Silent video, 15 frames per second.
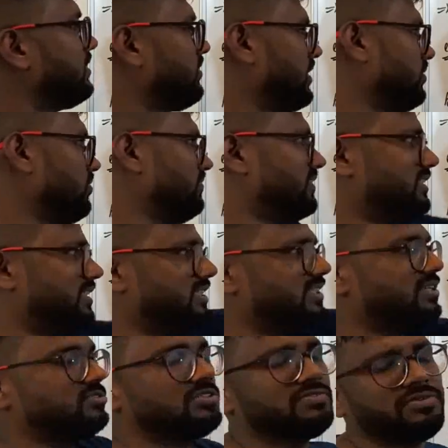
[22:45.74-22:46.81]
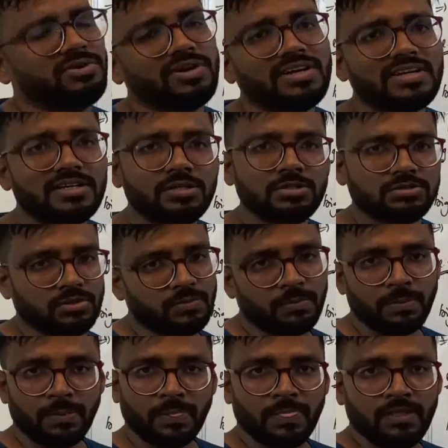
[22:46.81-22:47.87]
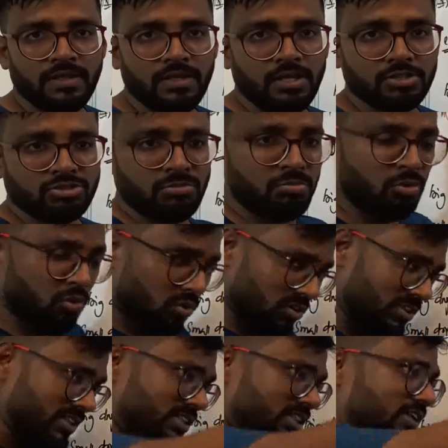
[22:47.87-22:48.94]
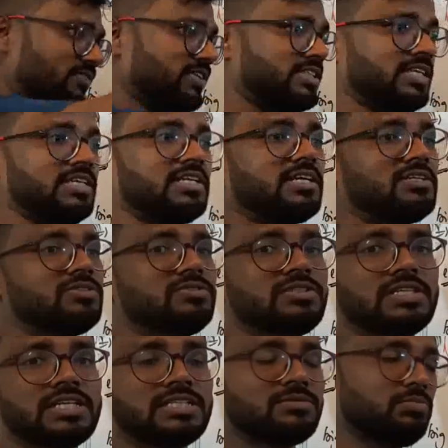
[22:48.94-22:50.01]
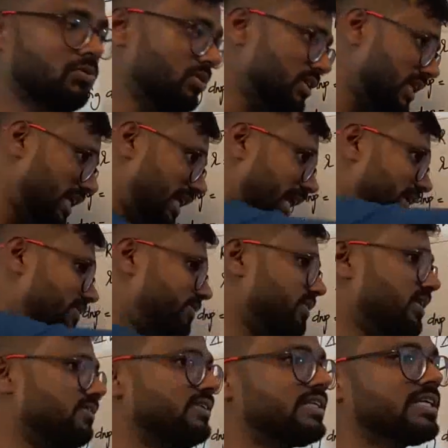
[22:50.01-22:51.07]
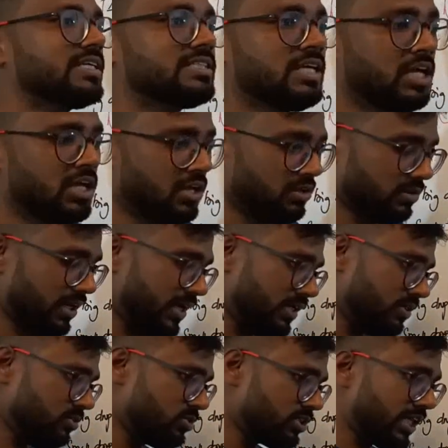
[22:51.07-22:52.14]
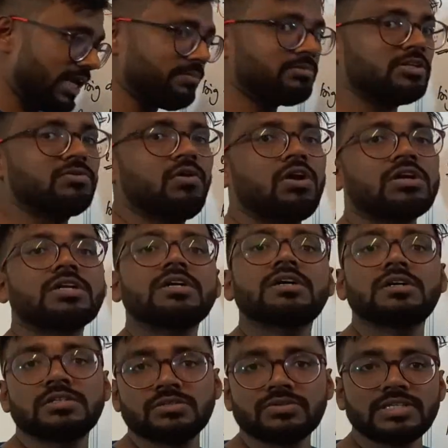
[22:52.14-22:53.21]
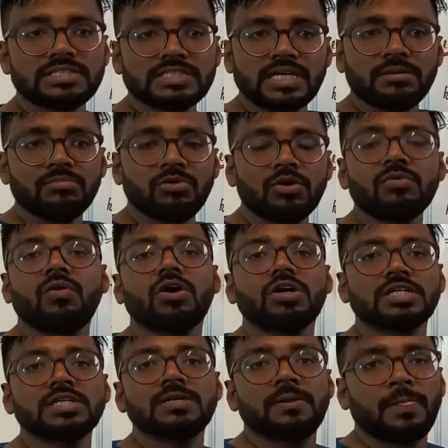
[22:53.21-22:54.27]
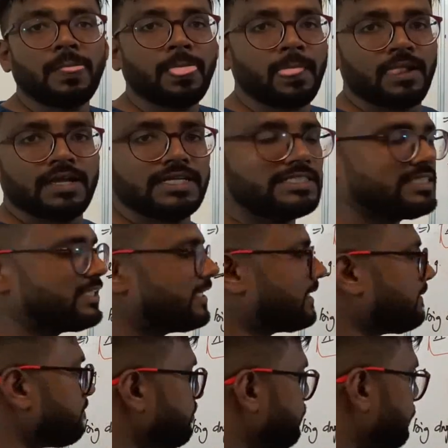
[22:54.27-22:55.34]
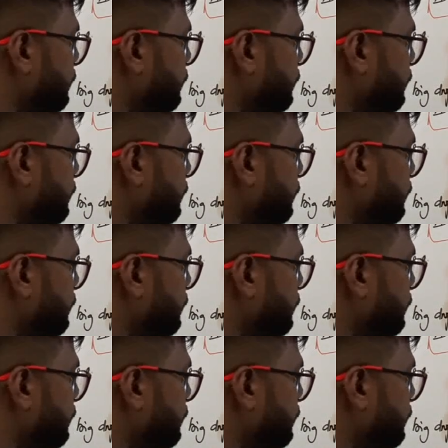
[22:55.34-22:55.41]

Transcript: can go for 6400 also. So more the surface area you increase, more the life you have increased, and you save the water. You can save more water, isn't it?